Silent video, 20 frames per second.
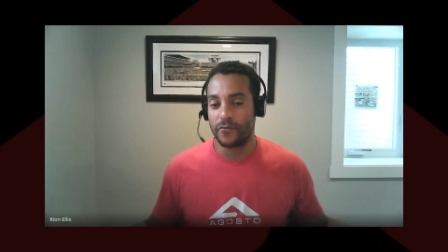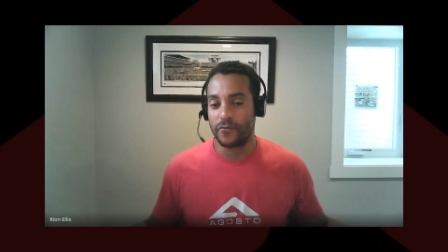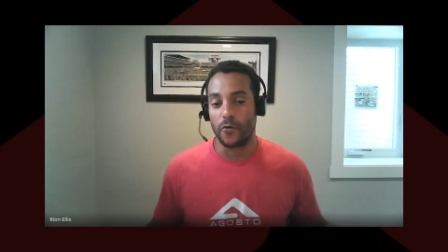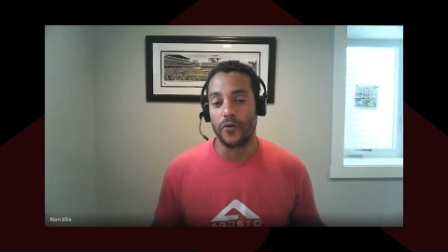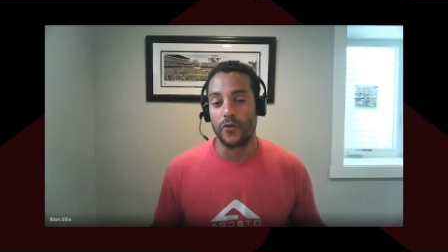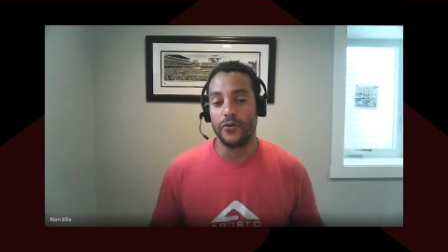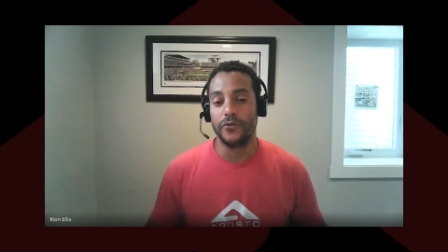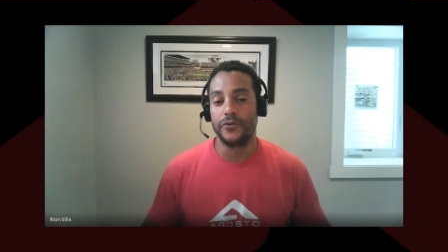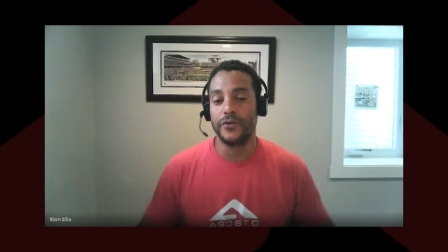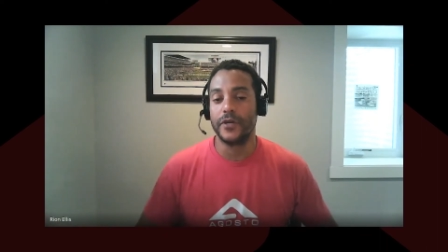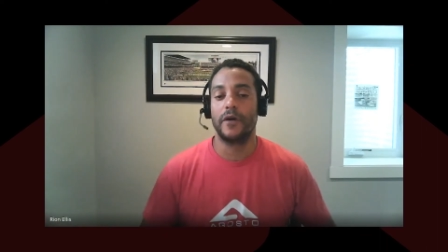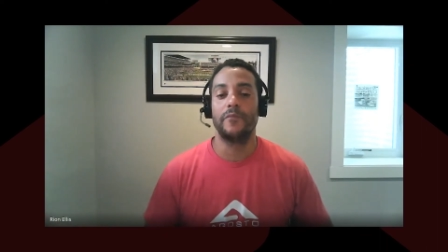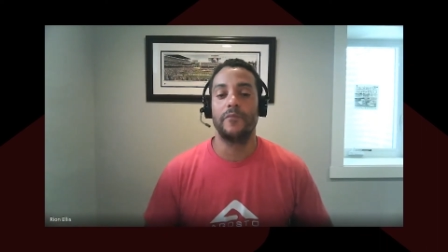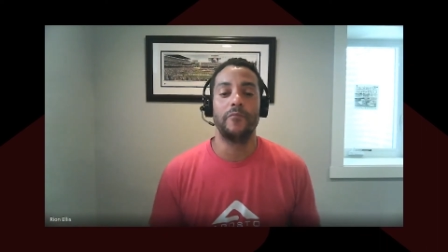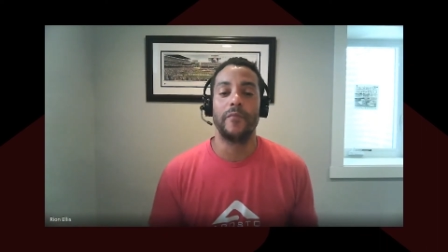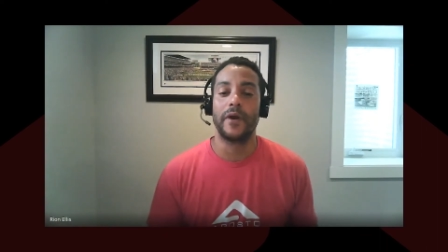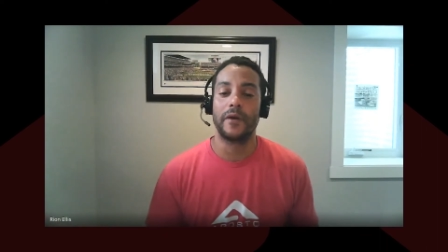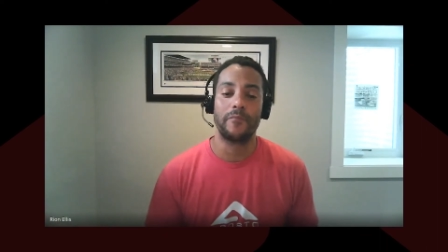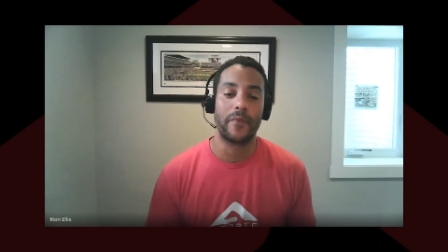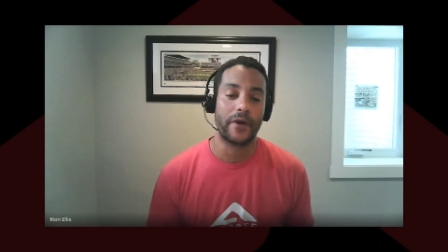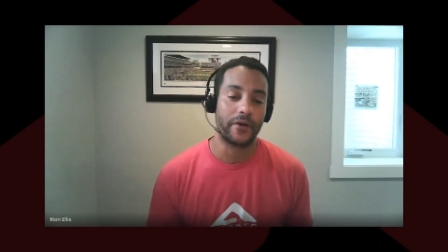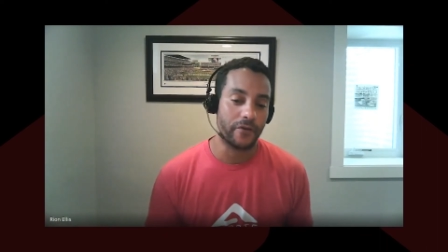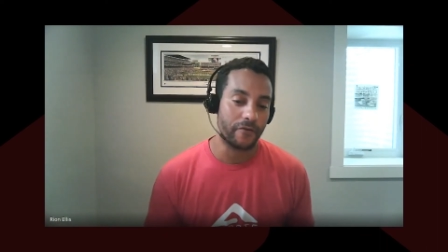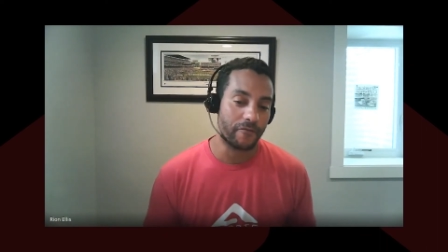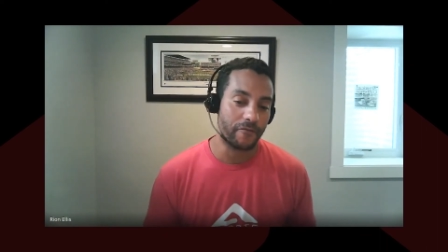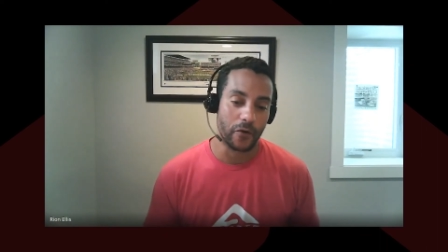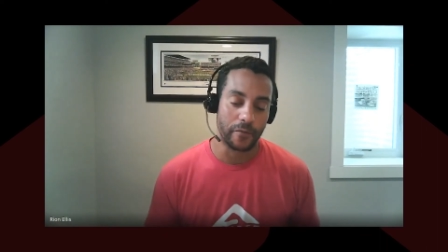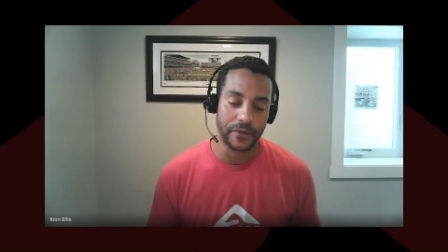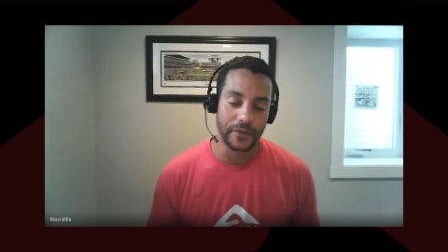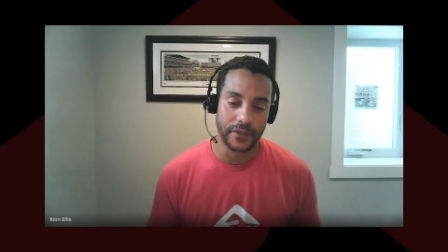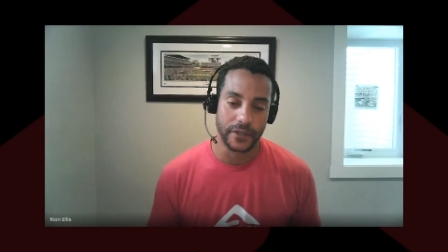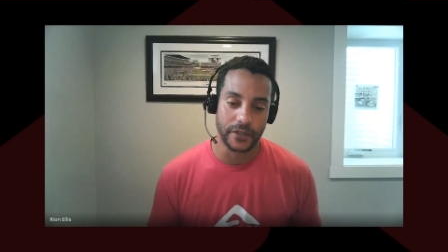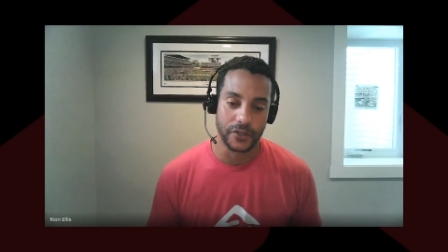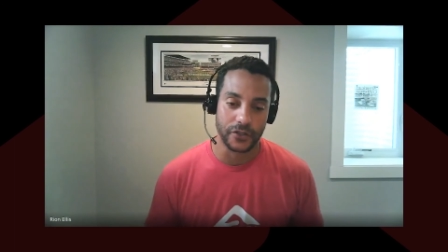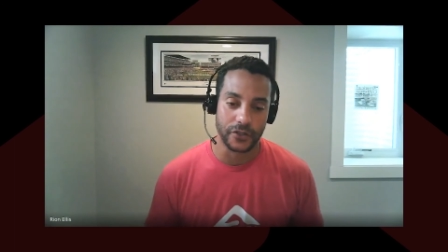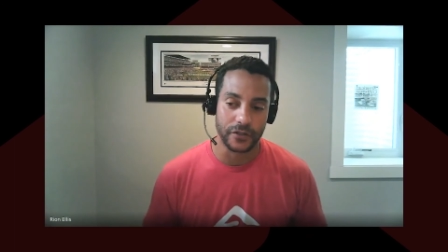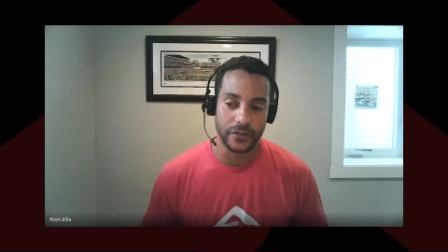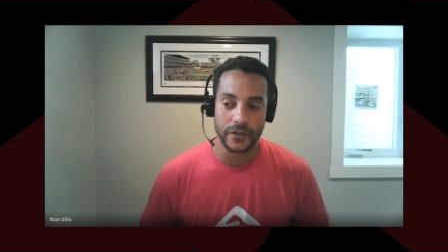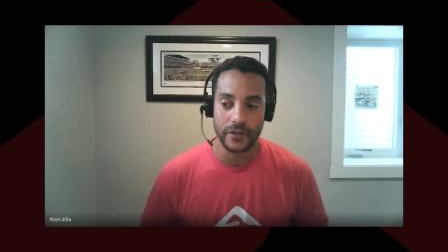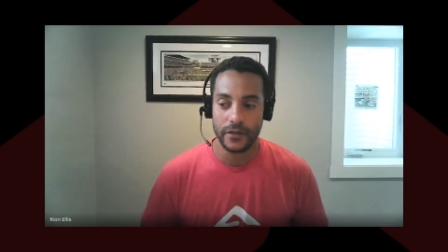for you to help you make better informed
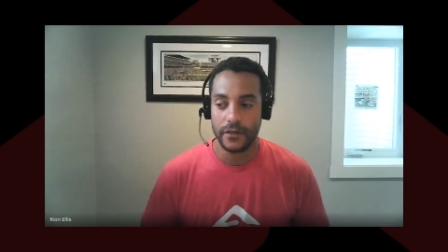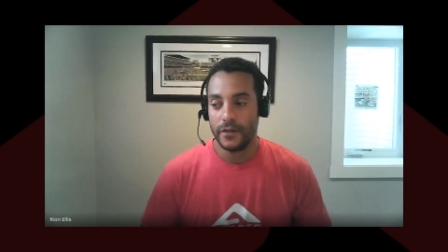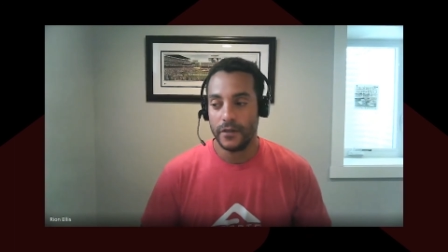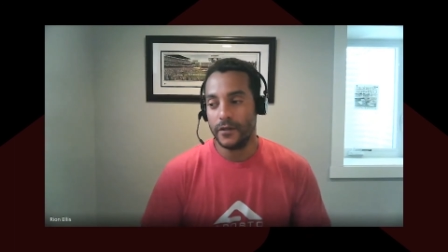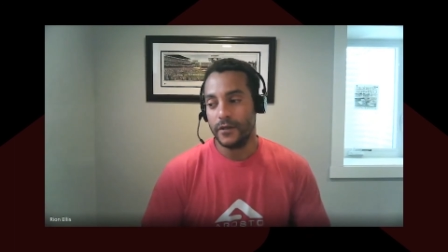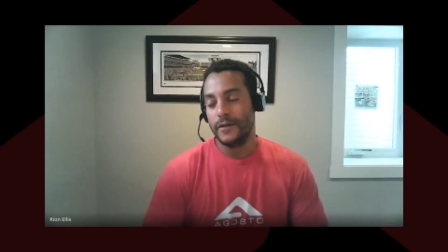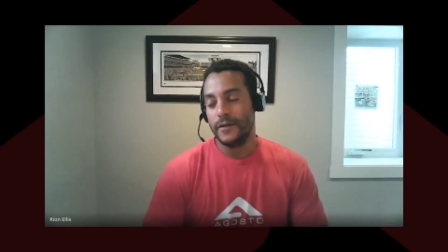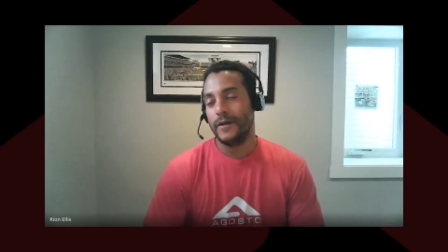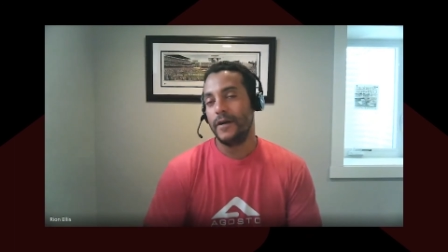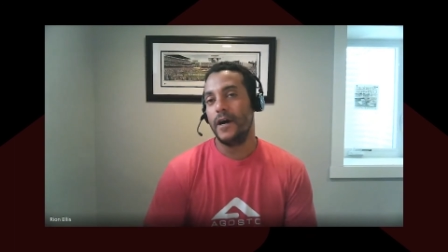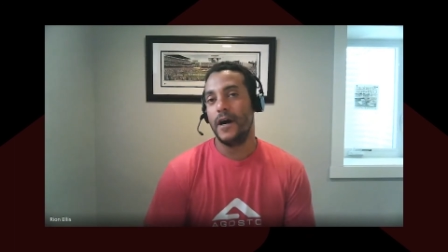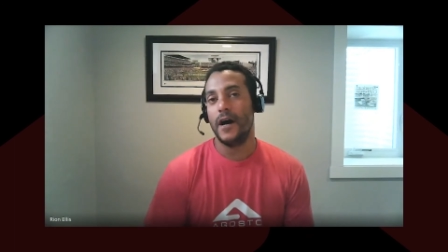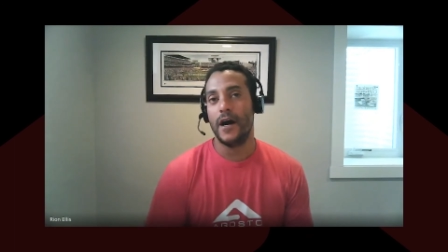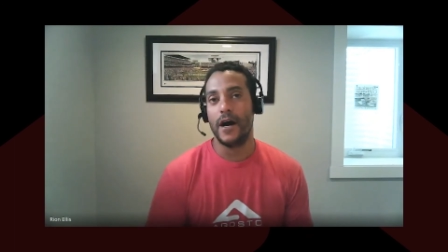decisions. Yeah.